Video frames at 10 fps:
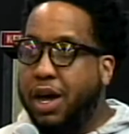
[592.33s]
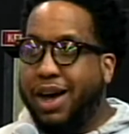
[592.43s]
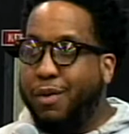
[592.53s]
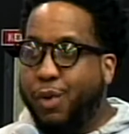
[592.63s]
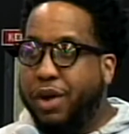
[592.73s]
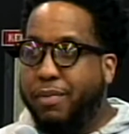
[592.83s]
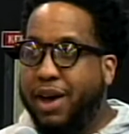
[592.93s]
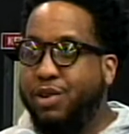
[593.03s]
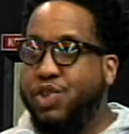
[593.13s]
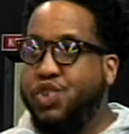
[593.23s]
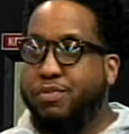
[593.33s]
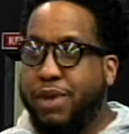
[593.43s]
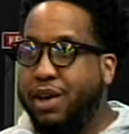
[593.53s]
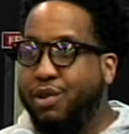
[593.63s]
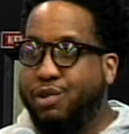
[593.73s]
What about
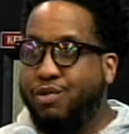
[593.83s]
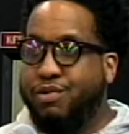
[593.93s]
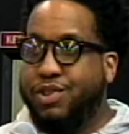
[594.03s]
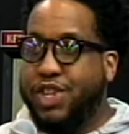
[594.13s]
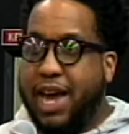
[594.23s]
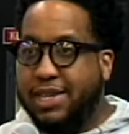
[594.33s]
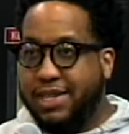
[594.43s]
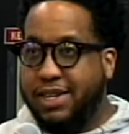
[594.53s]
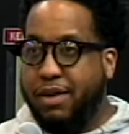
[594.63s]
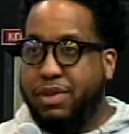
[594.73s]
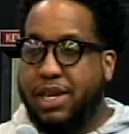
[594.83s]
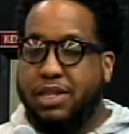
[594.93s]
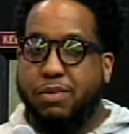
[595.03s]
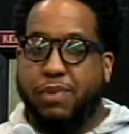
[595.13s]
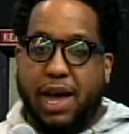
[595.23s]
Jamel Jackson that
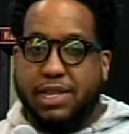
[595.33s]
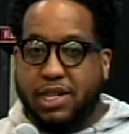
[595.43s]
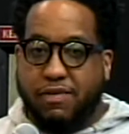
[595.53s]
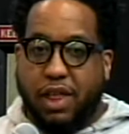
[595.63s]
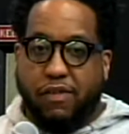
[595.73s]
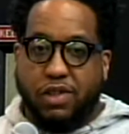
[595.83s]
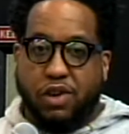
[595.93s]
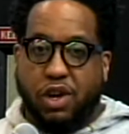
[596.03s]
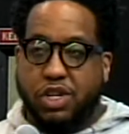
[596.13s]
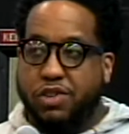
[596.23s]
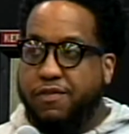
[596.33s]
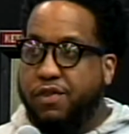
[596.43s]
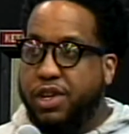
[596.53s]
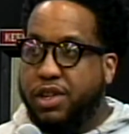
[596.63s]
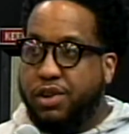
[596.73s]
tested positive on
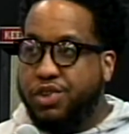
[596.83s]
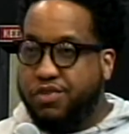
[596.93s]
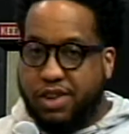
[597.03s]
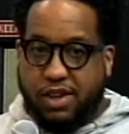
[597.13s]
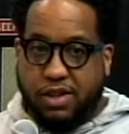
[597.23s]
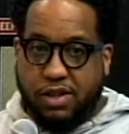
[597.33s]
143rd Street?